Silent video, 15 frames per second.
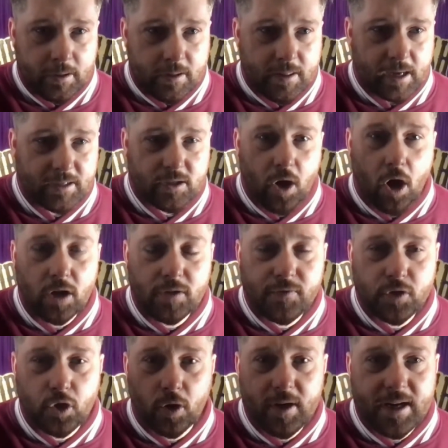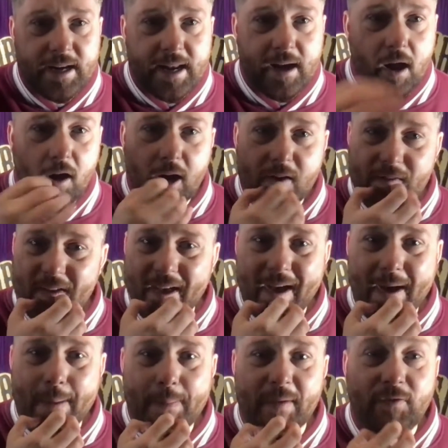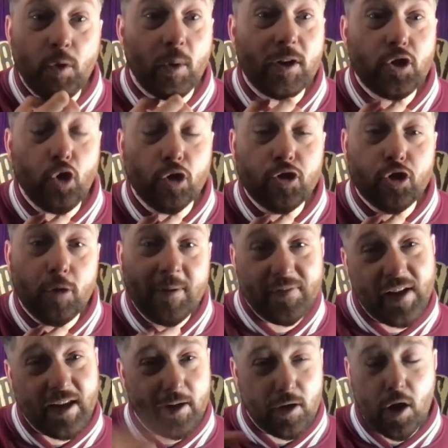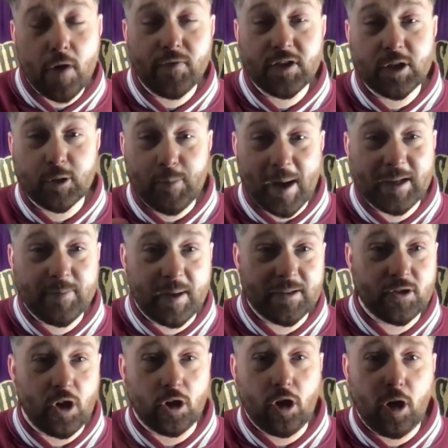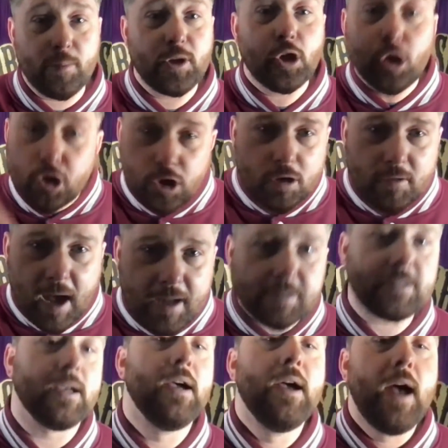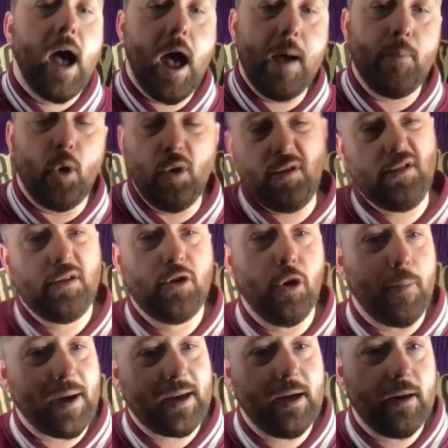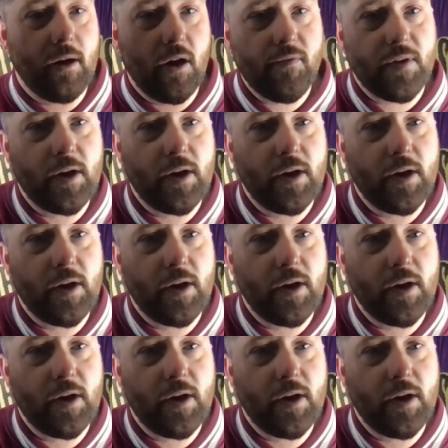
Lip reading: Thanks, guys, for joining in live. If you want to join Zoom, if you head on over to spaceplans.com, you can do that. Or you can come back here live.